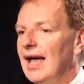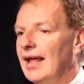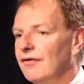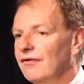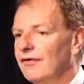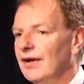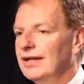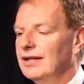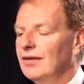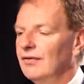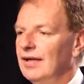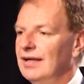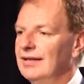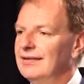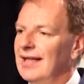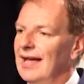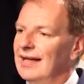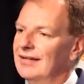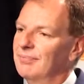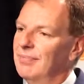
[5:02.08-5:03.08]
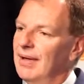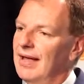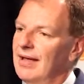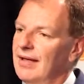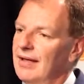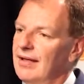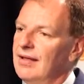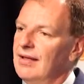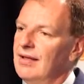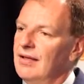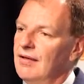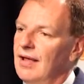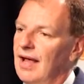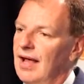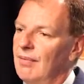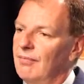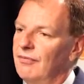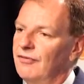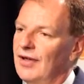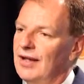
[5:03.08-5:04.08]
and effectively taxpayer
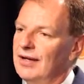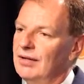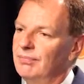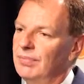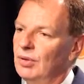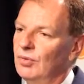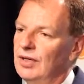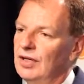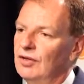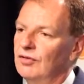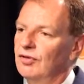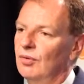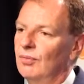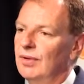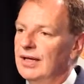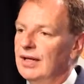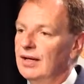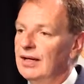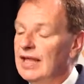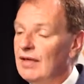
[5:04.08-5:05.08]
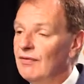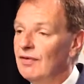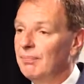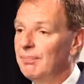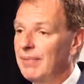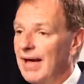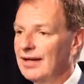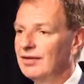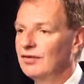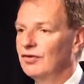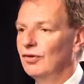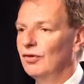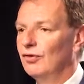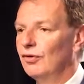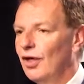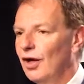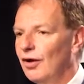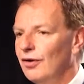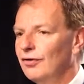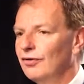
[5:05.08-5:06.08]
funded buildings, so we can give it back to
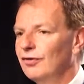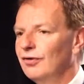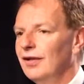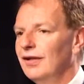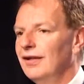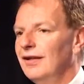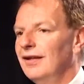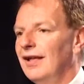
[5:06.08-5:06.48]
those,